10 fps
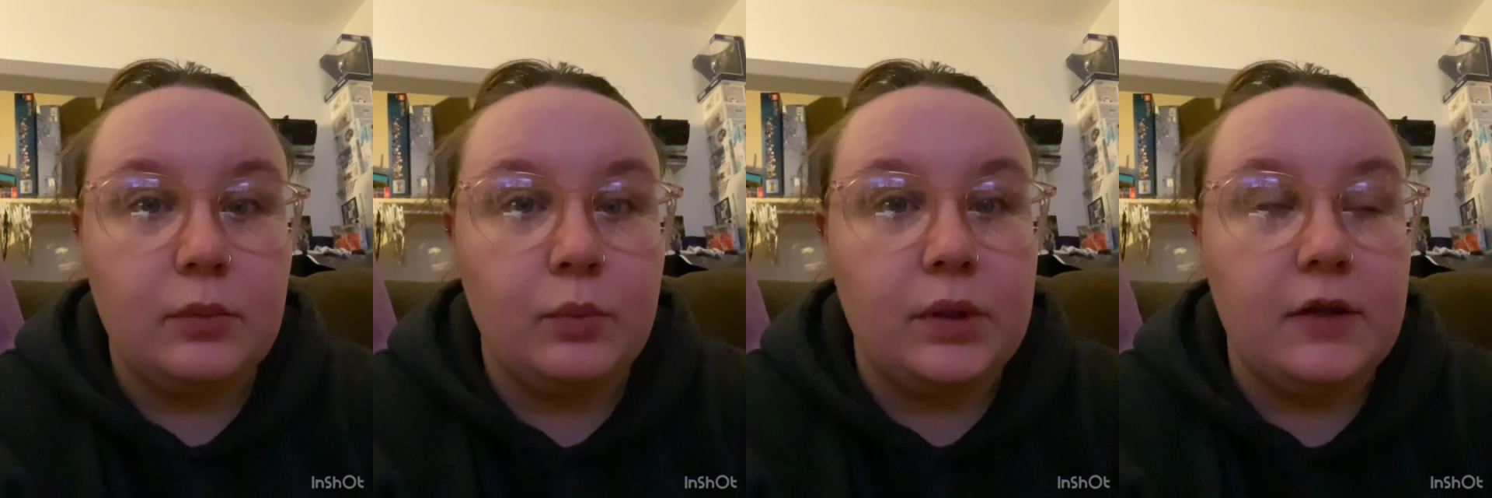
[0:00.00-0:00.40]

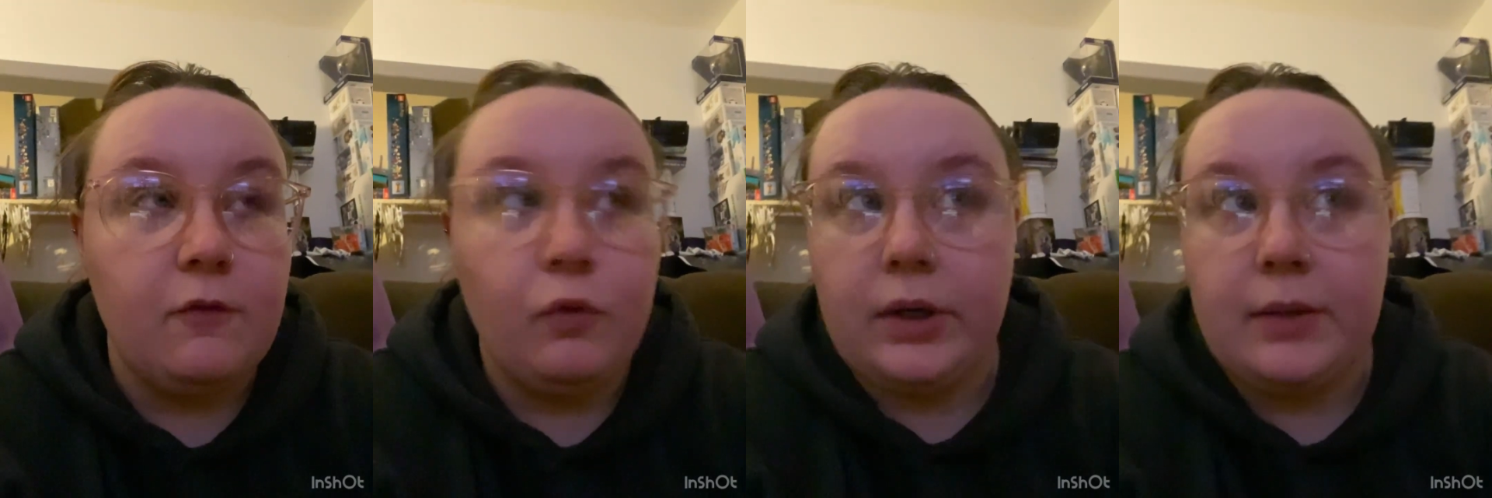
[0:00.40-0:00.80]
within
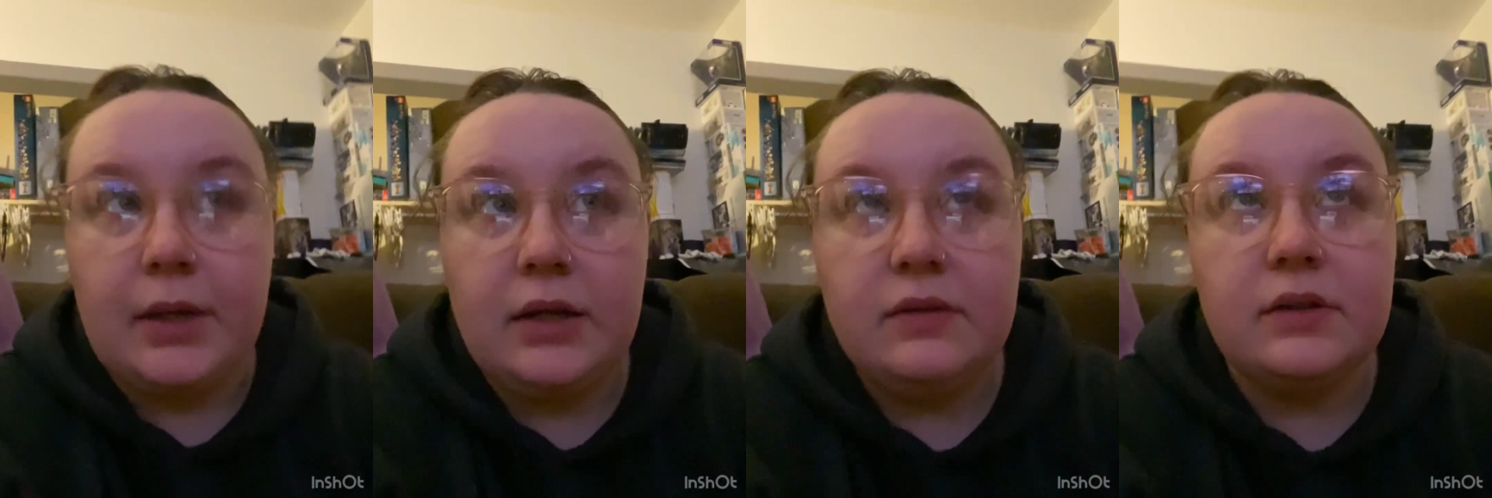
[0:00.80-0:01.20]
40
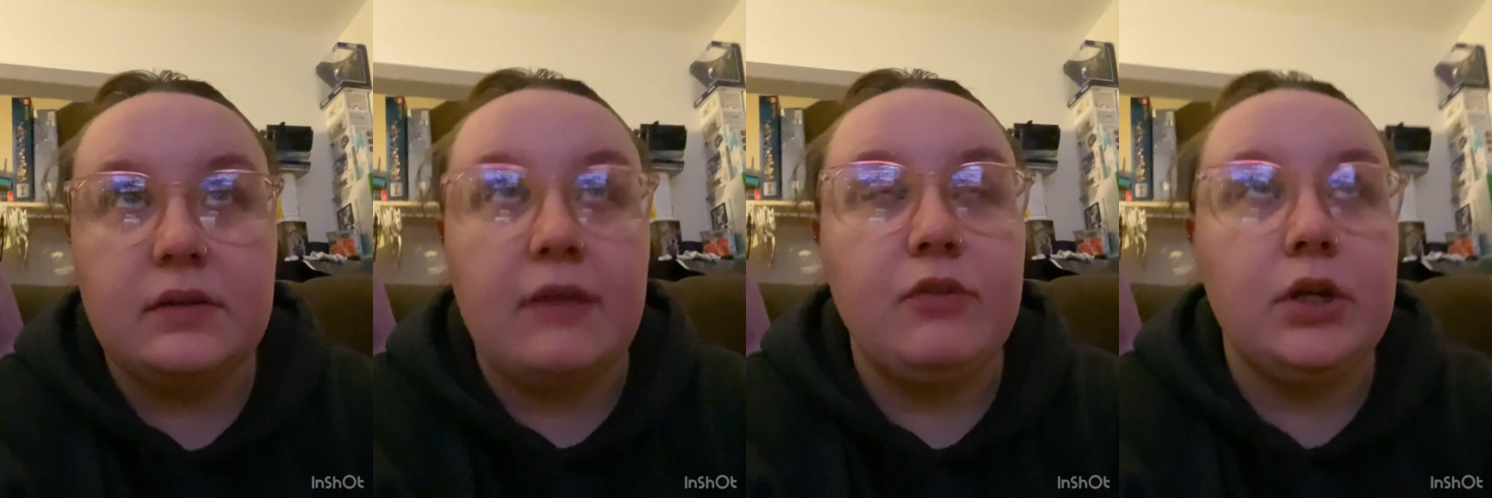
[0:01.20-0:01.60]
minutes because
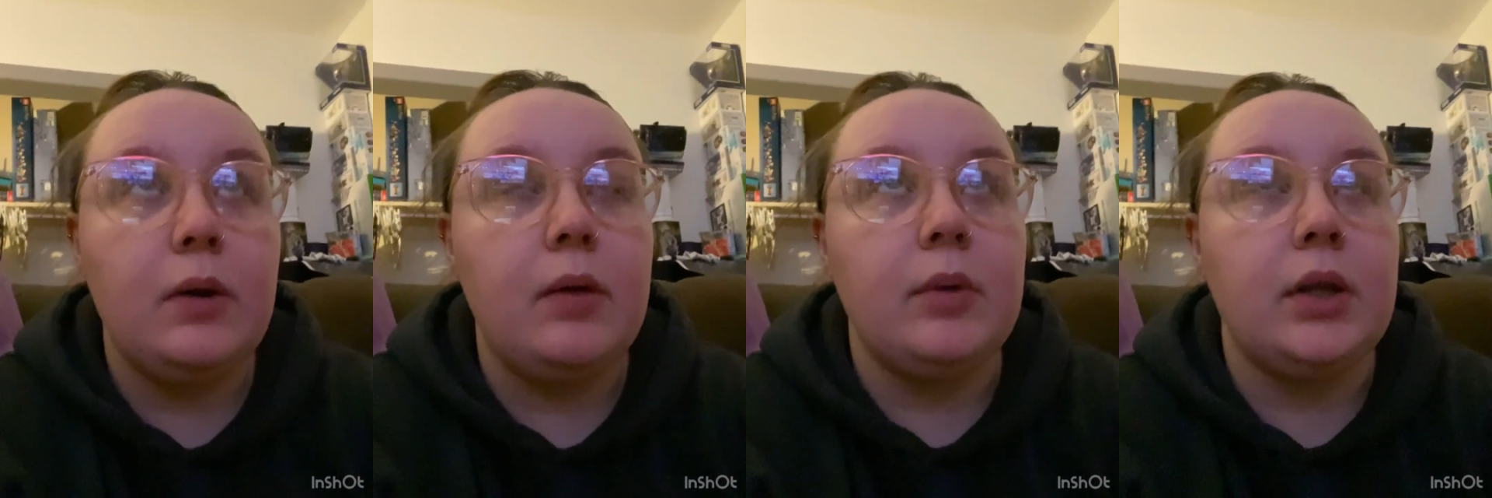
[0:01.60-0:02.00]
that video
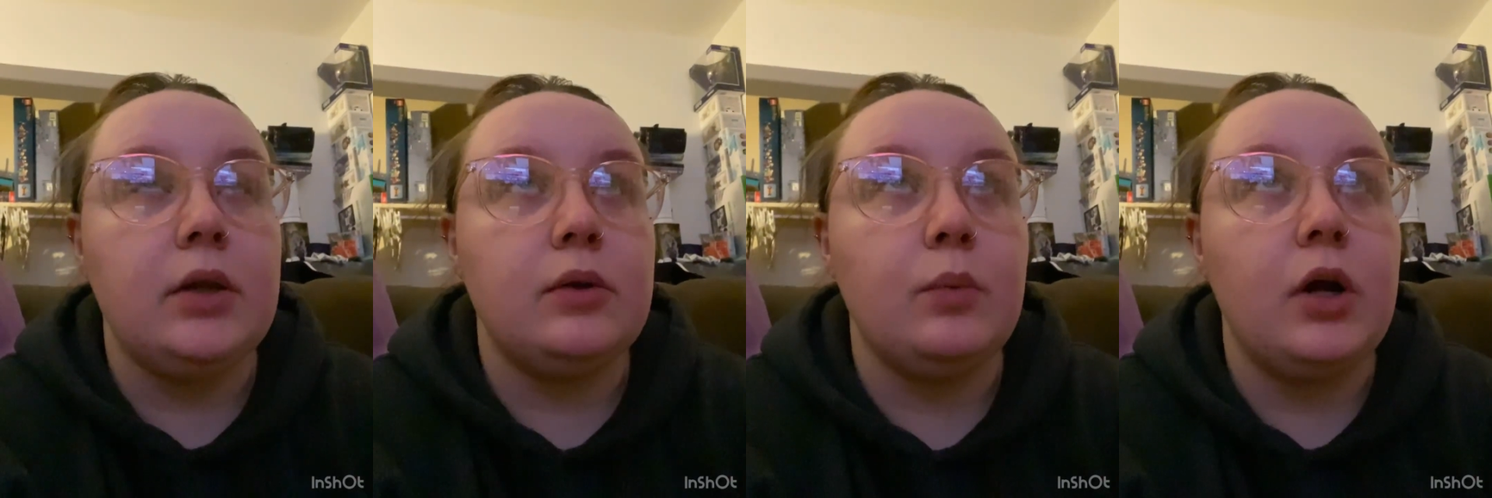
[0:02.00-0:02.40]
I
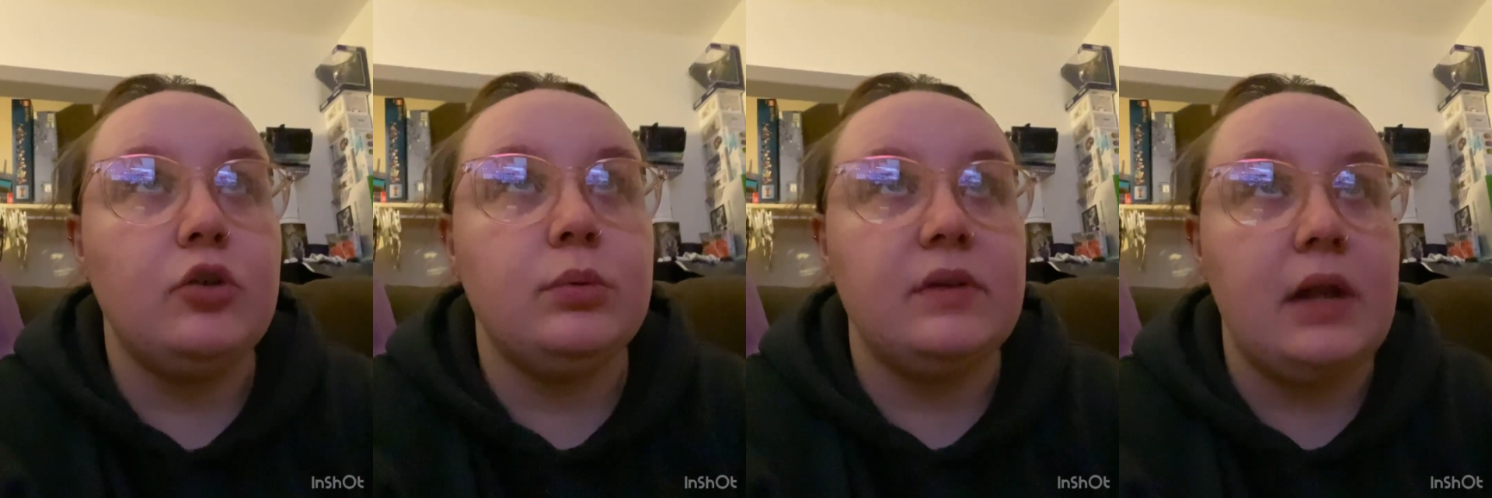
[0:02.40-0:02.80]
wanted to
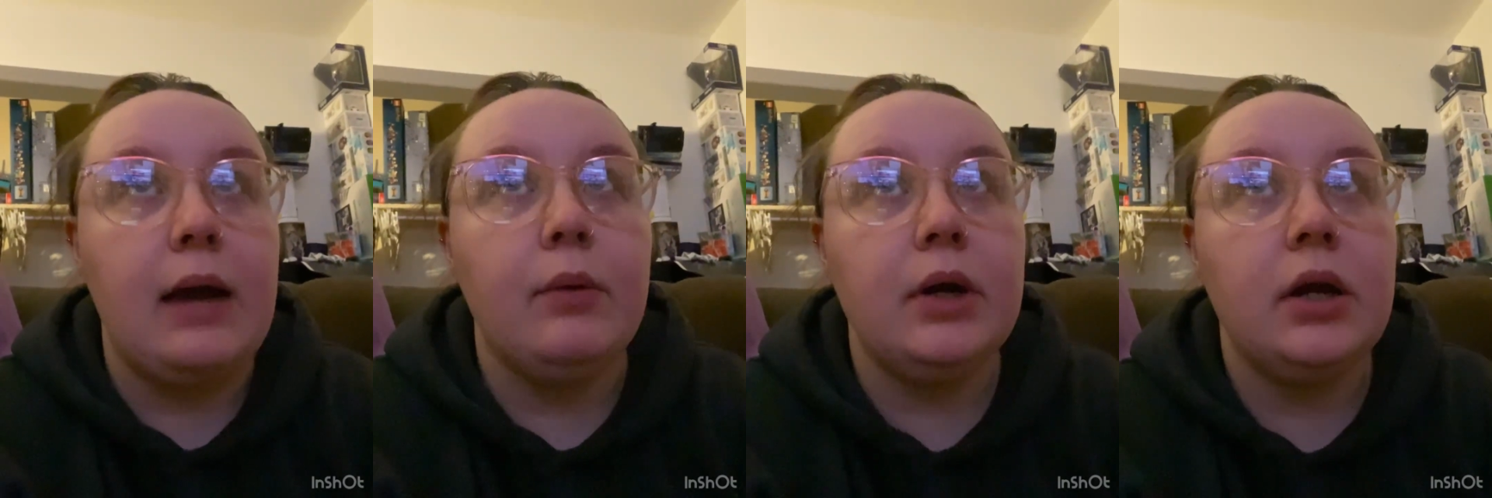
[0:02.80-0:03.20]
watch was an
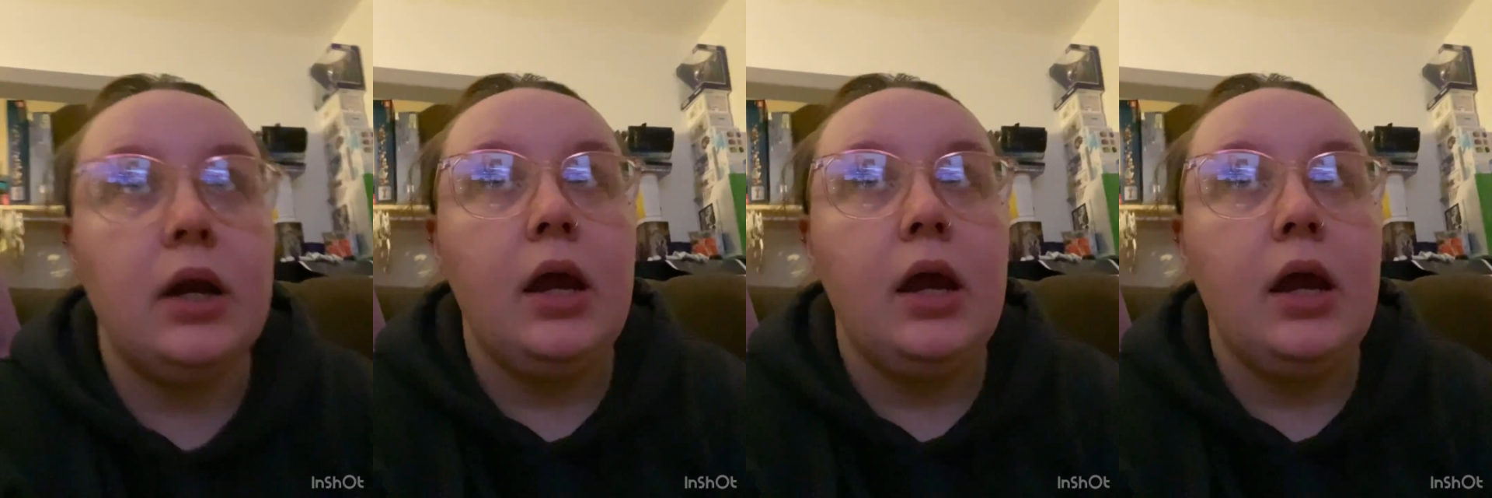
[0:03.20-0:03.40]
hour.